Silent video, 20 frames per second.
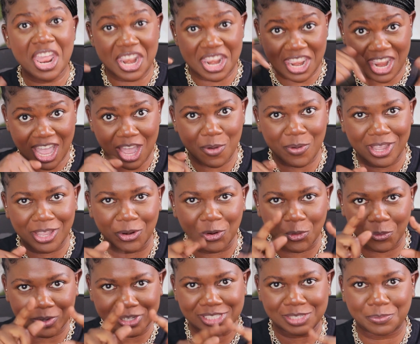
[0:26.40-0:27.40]
Now I
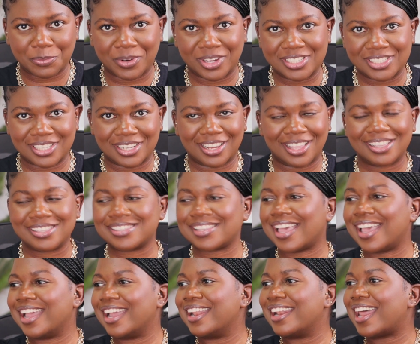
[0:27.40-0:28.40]
know what depression
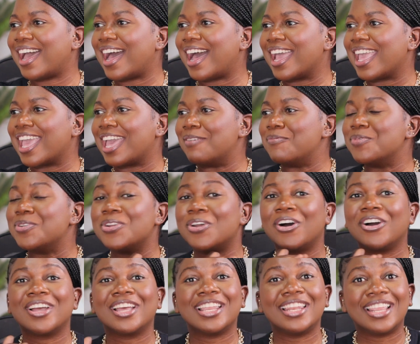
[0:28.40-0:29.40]
is, and I am
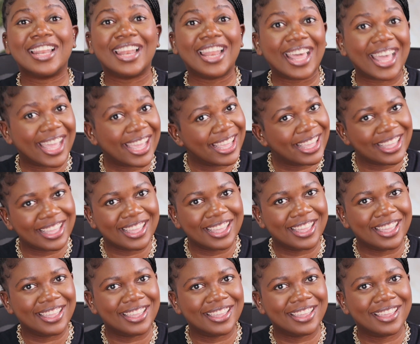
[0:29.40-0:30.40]
not gonna lie,
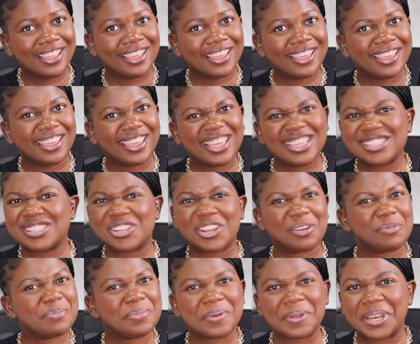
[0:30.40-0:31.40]
it's
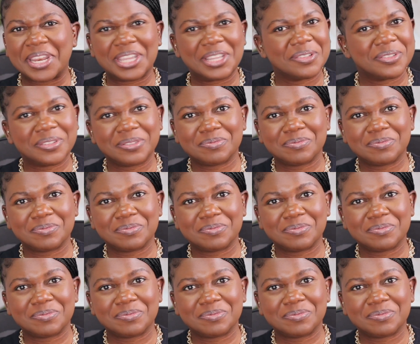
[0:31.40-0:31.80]
not pretty.